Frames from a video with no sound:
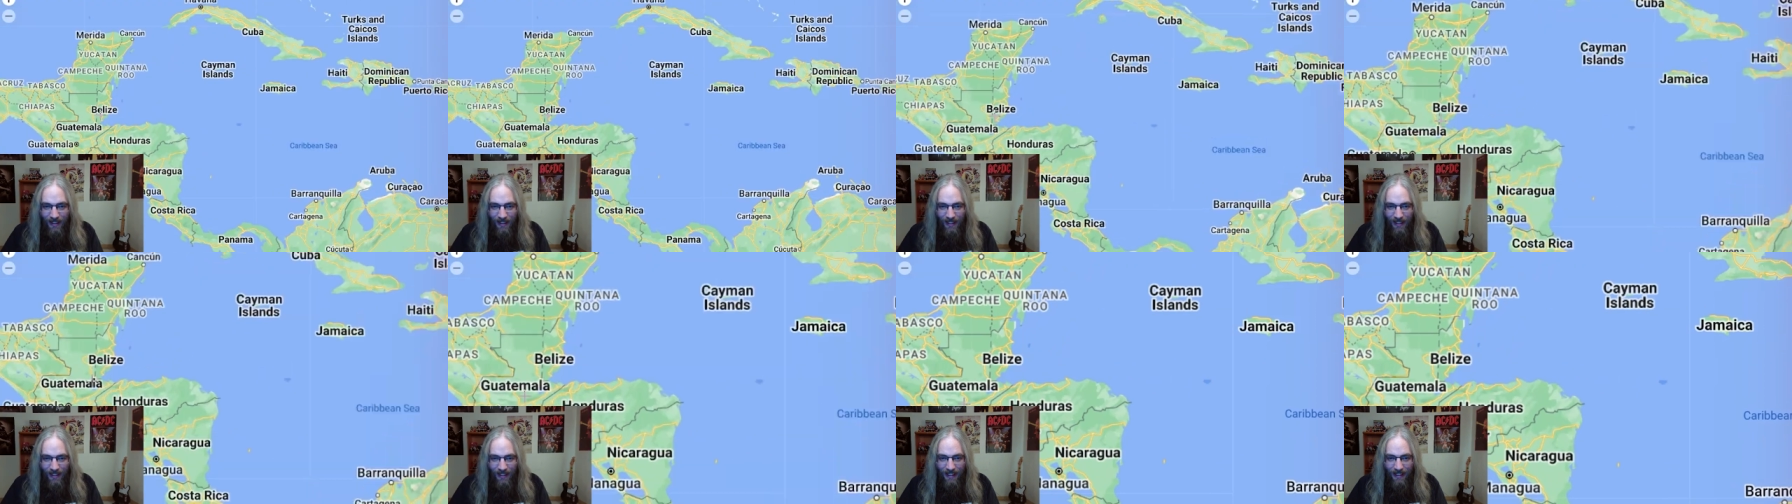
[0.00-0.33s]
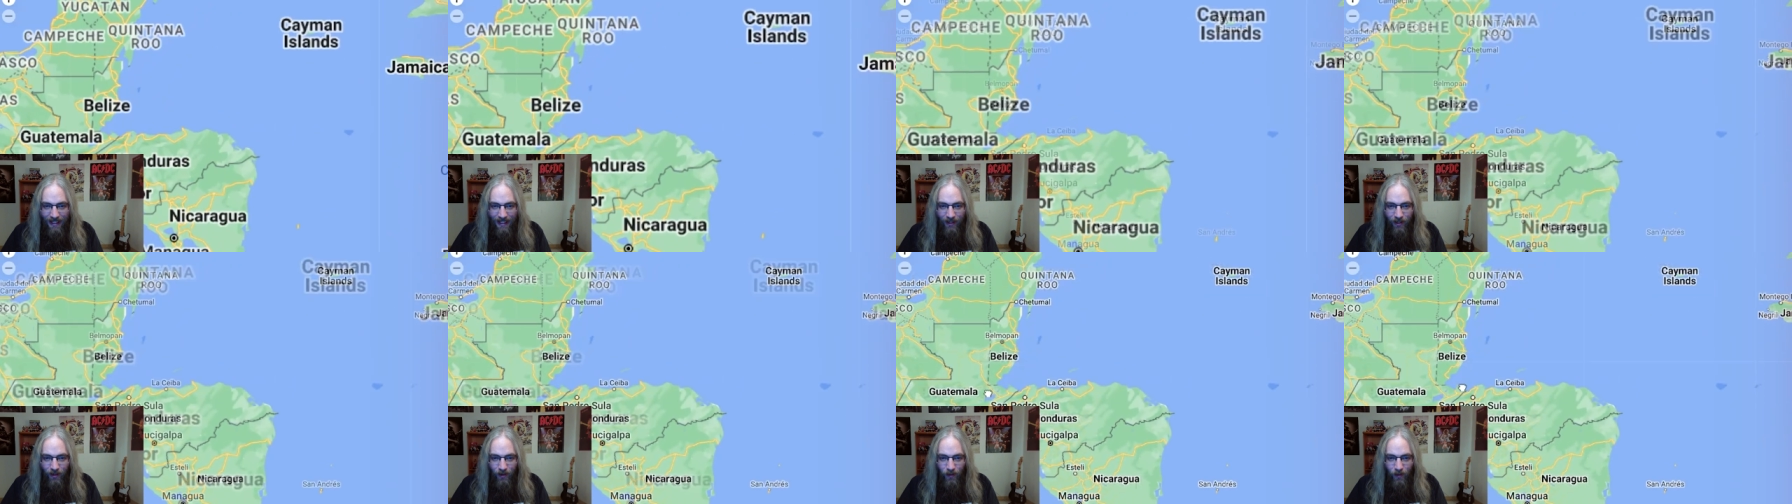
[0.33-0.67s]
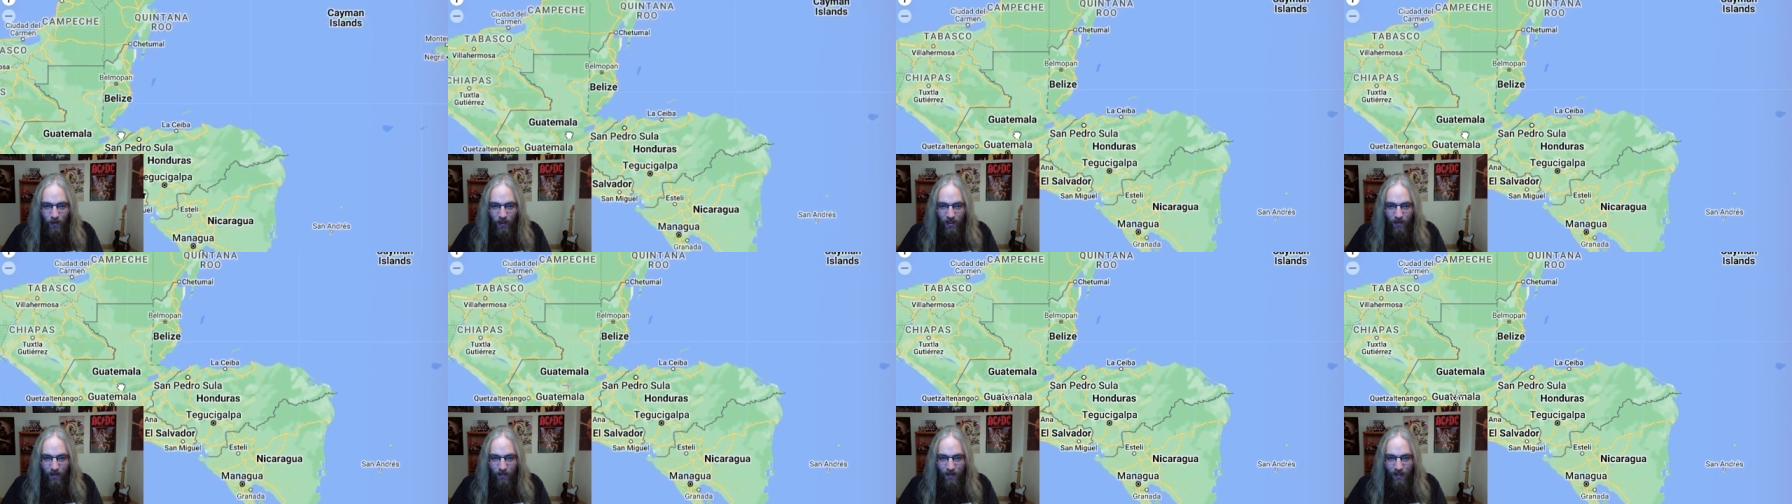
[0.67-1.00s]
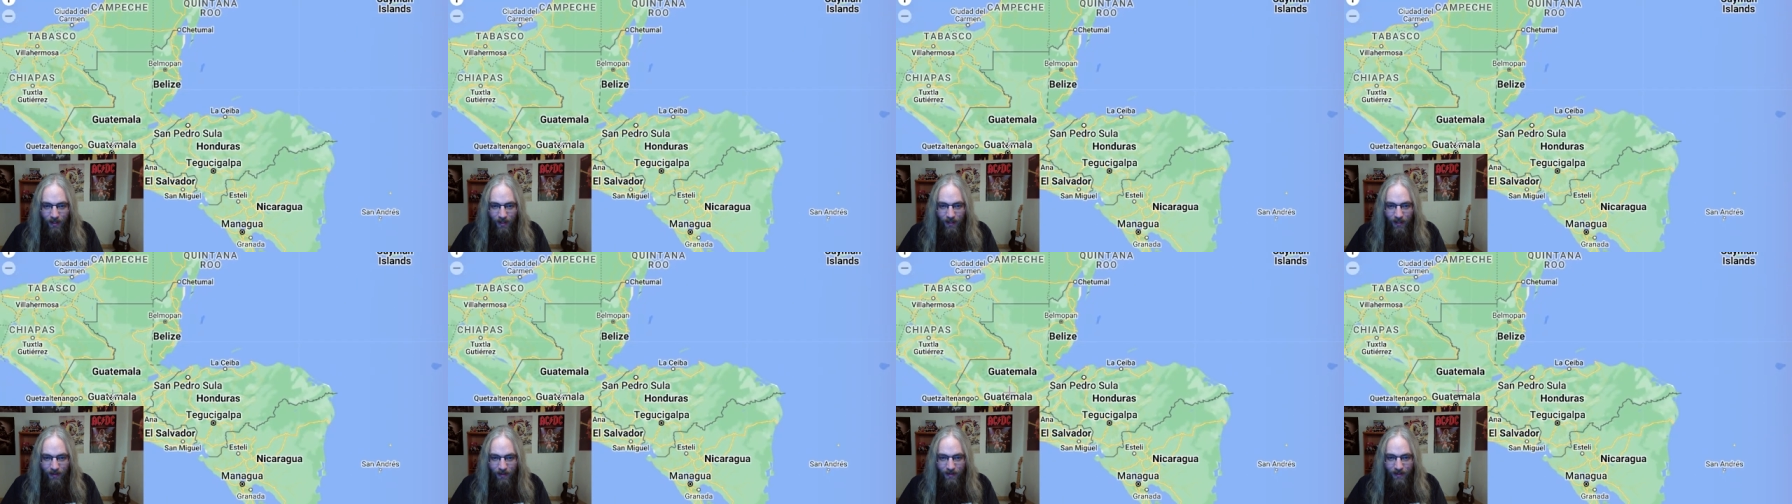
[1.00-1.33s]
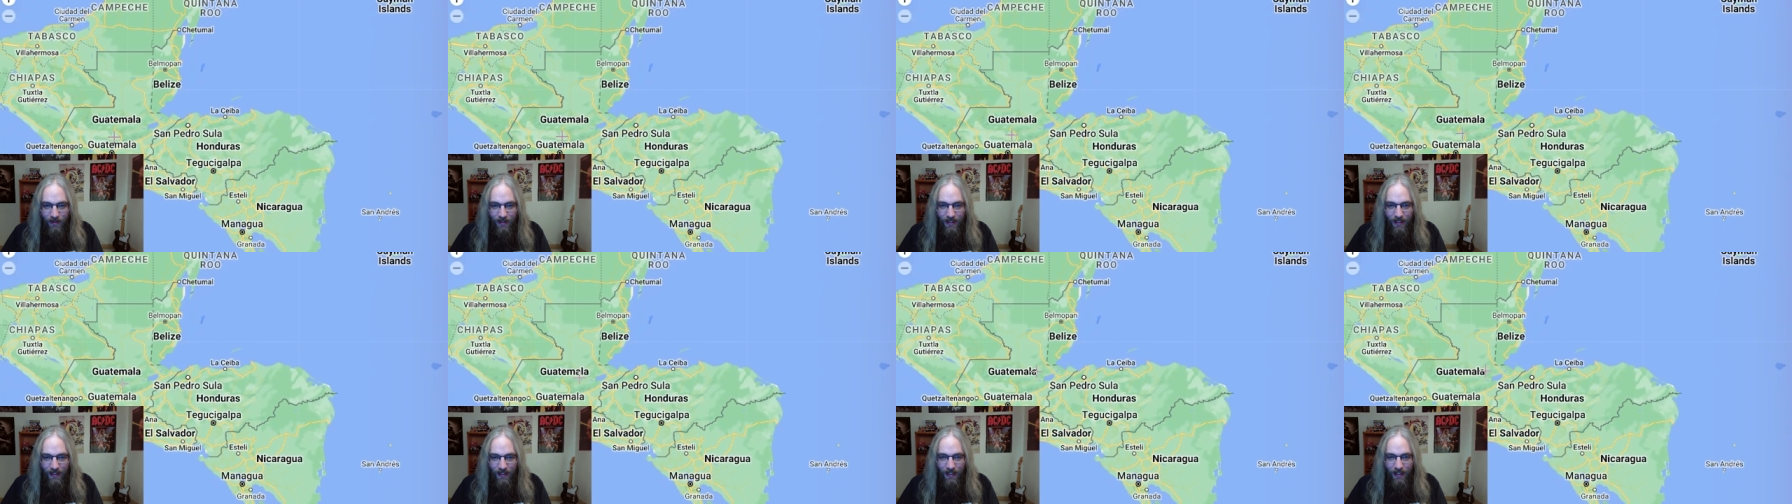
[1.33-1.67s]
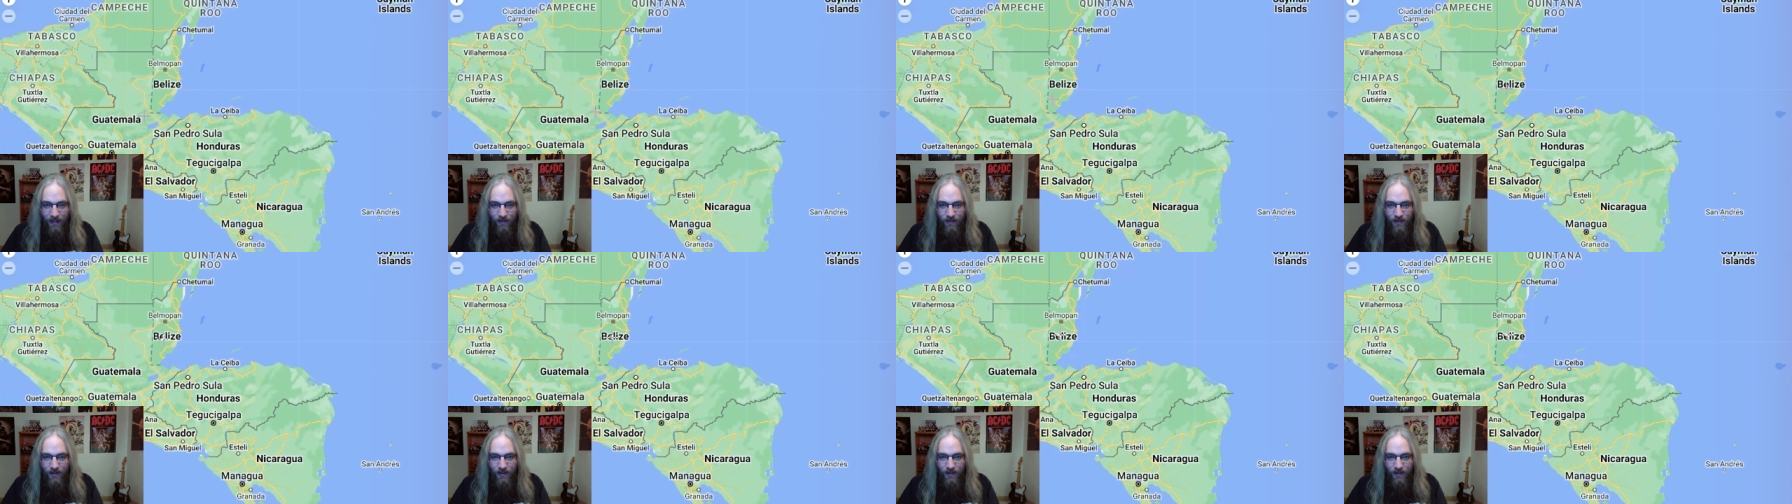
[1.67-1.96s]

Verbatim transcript: I gotta go Guatemala. I have